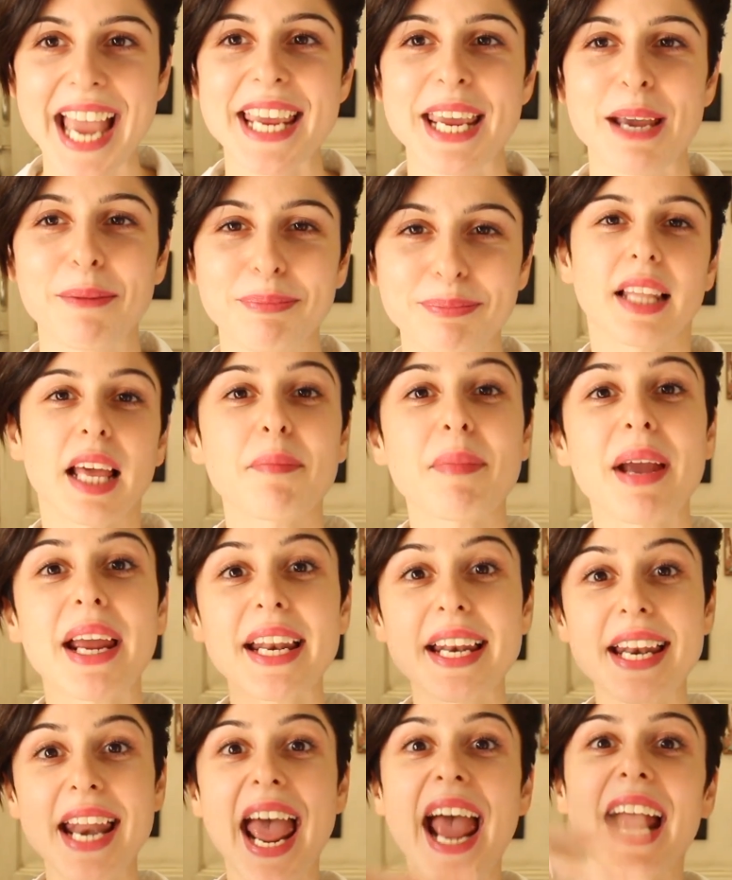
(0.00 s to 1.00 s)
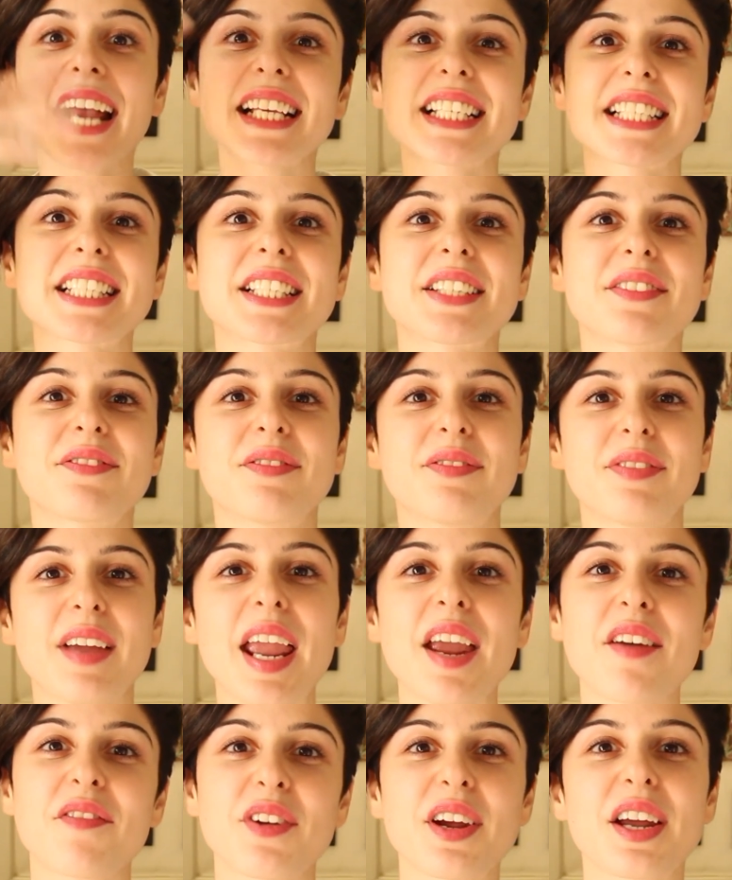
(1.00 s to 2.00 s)
Yep. Then my next
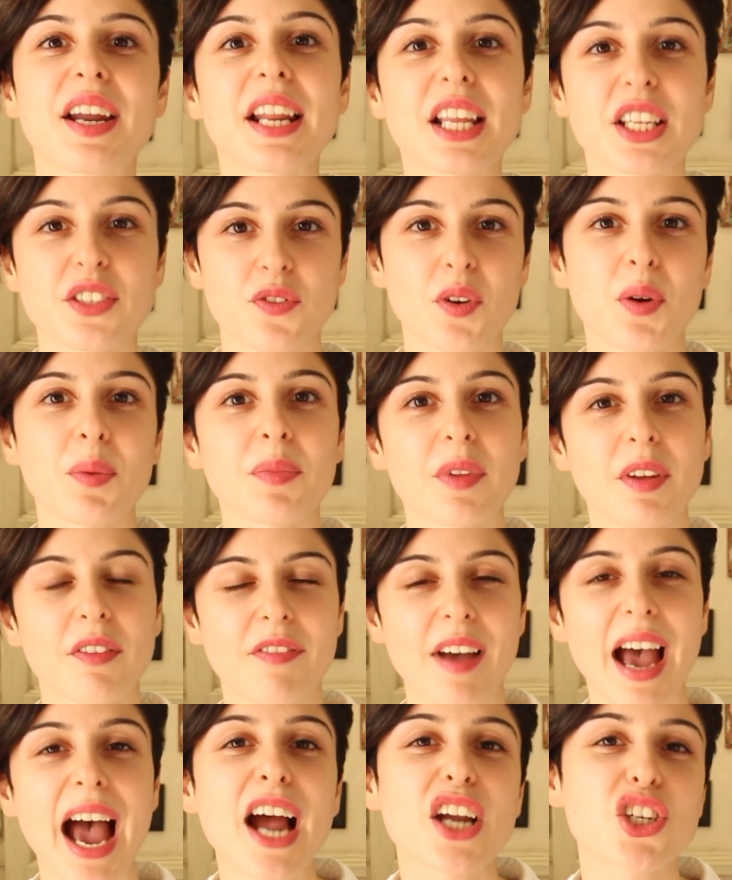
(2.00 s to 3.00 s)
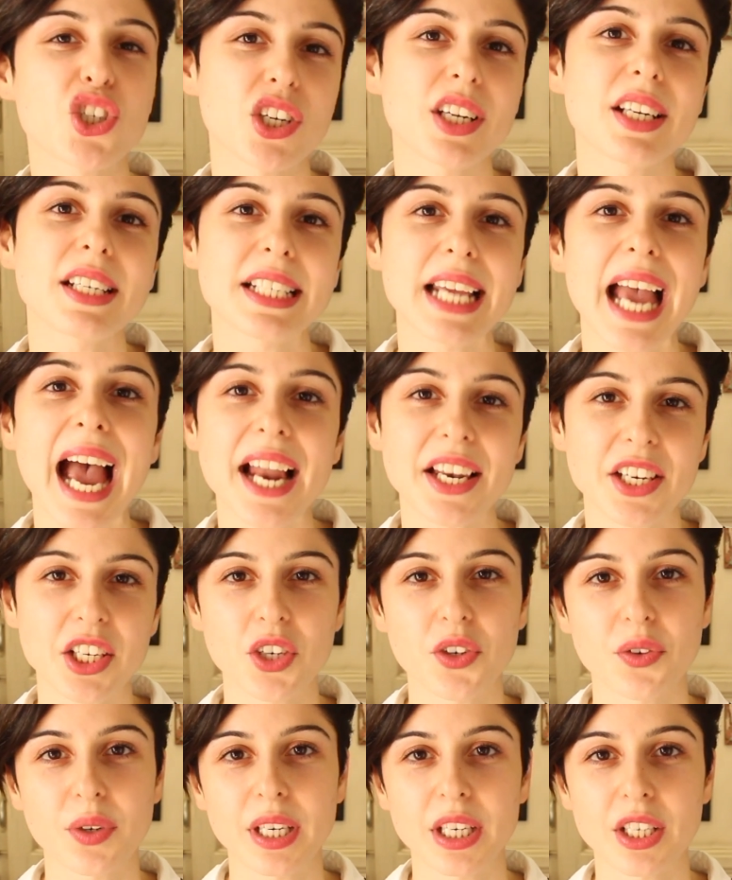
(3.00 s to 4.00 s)
favorite is from the fashion
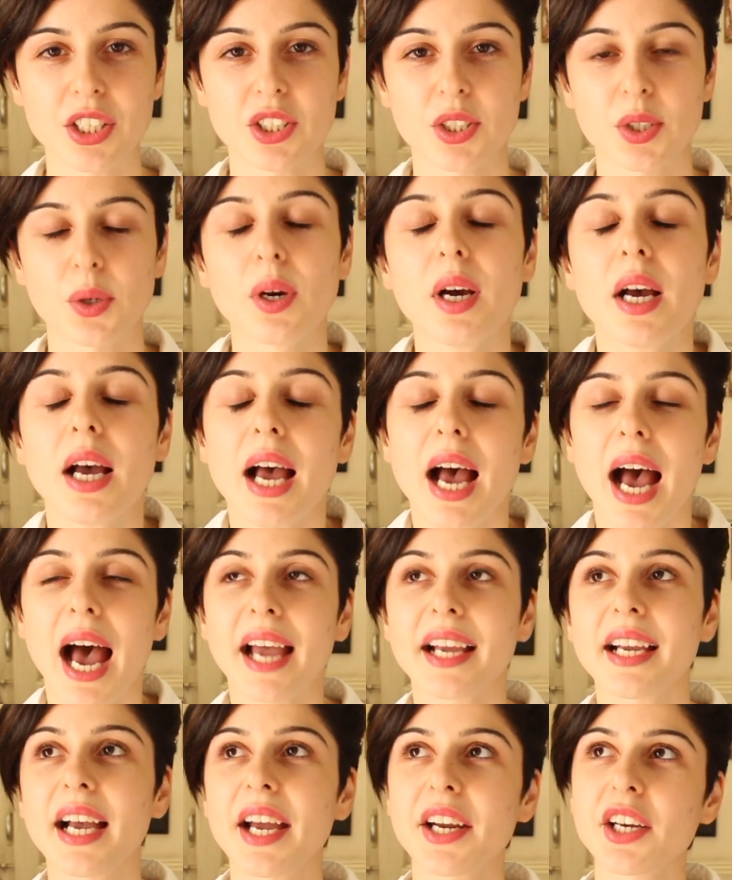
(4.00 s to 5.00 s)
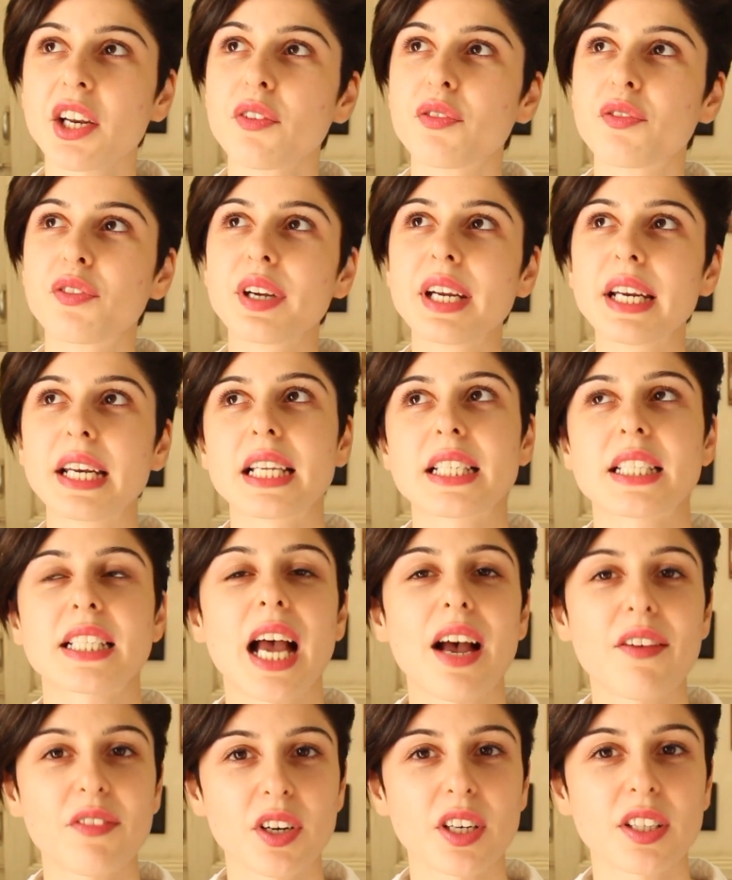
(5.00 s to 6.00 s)
category. So I kind of
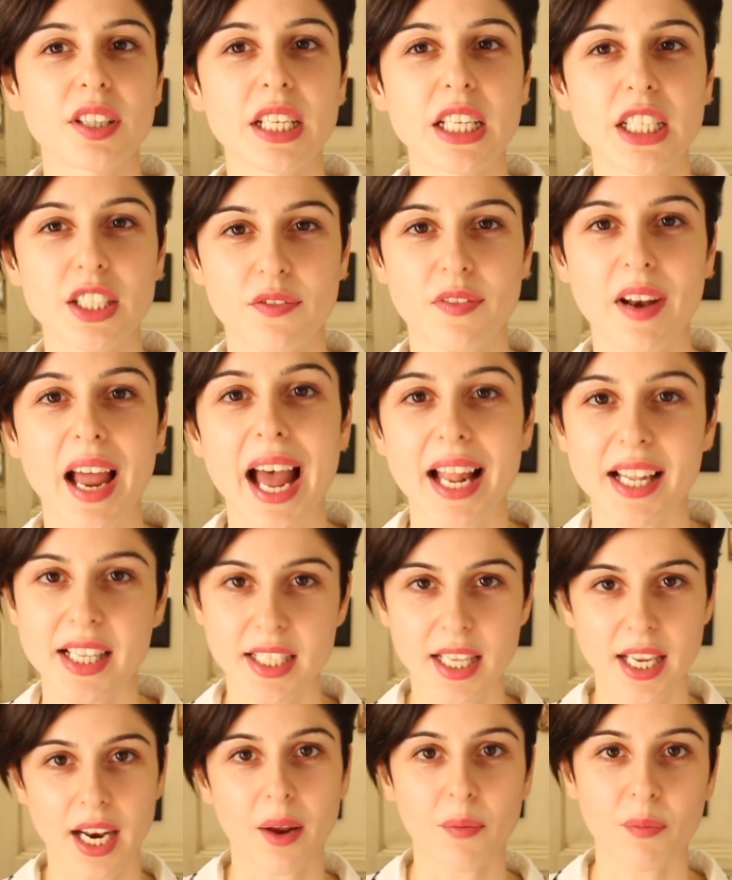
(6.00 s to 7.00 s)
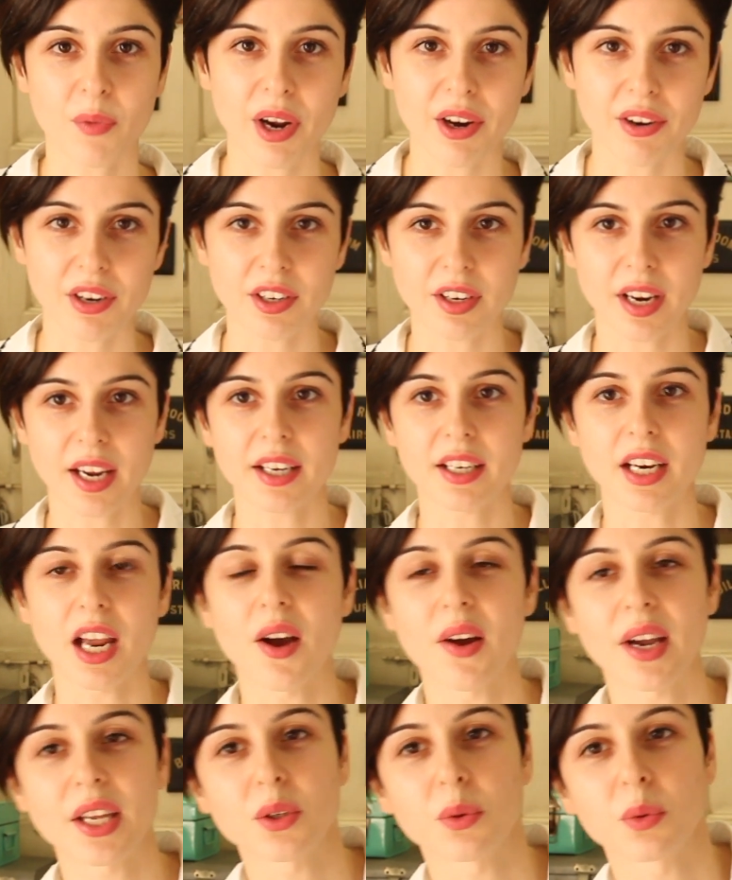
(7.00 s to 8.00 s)
rediscovered these flats that I'm wearing right
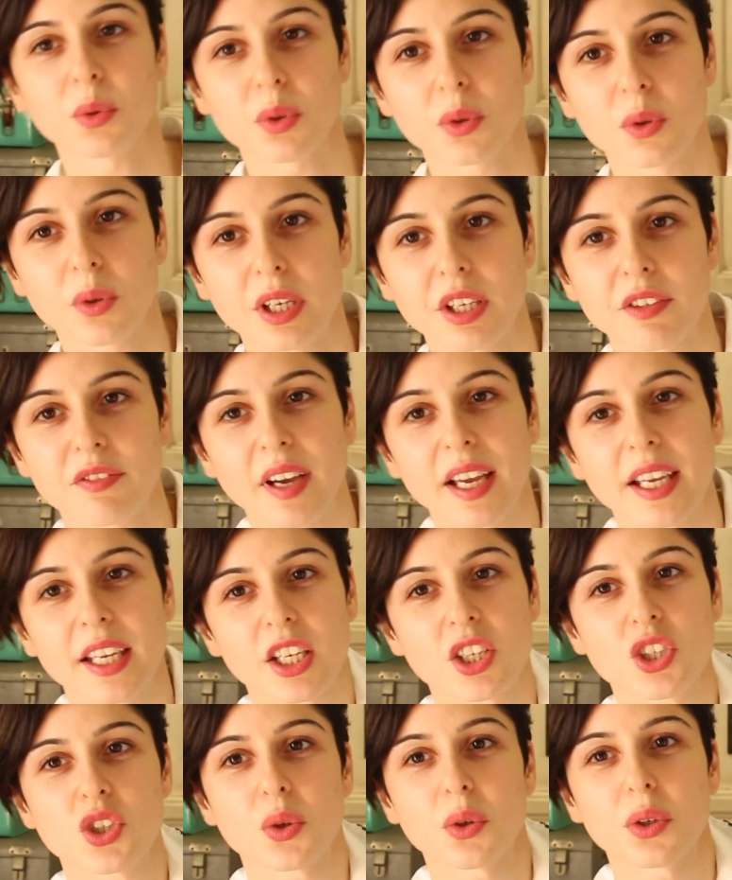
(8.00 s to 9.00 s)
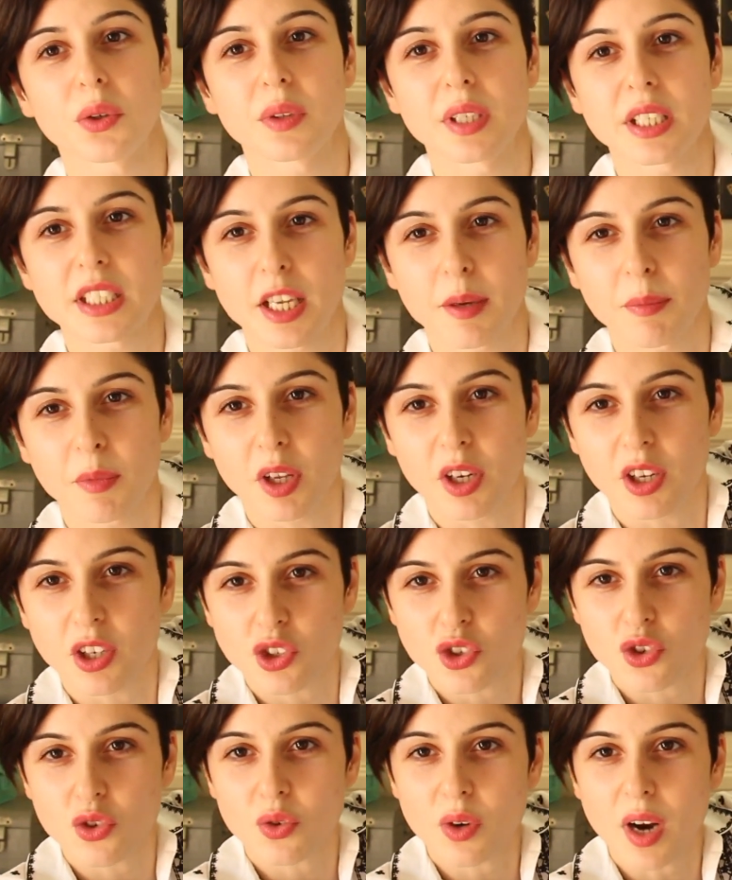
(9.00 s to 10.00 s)
now. I don't know if I can show you these. I'm gonna
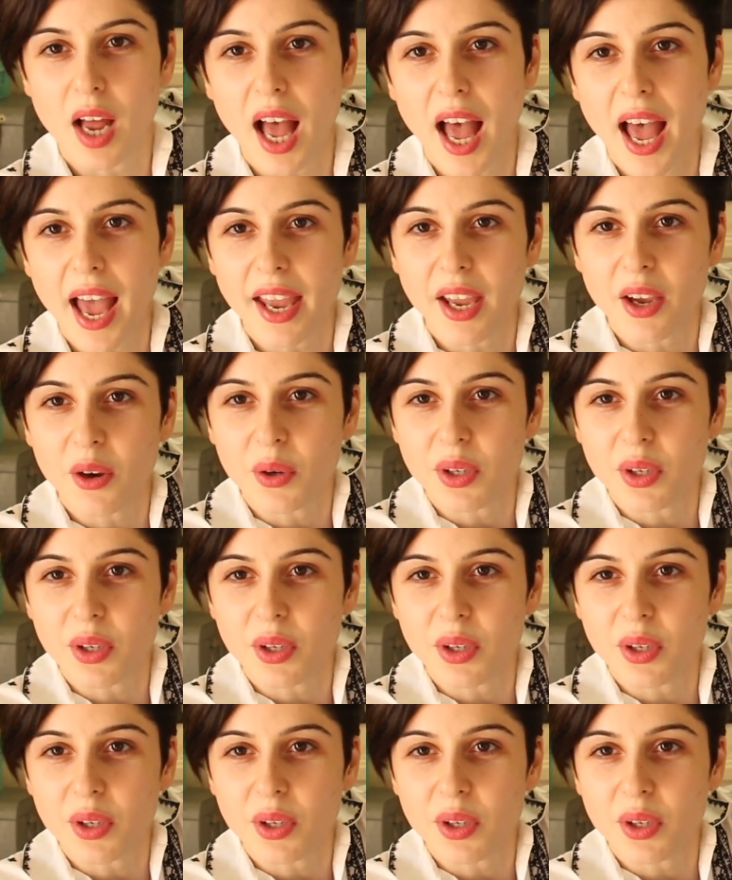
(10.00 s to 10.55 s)
try.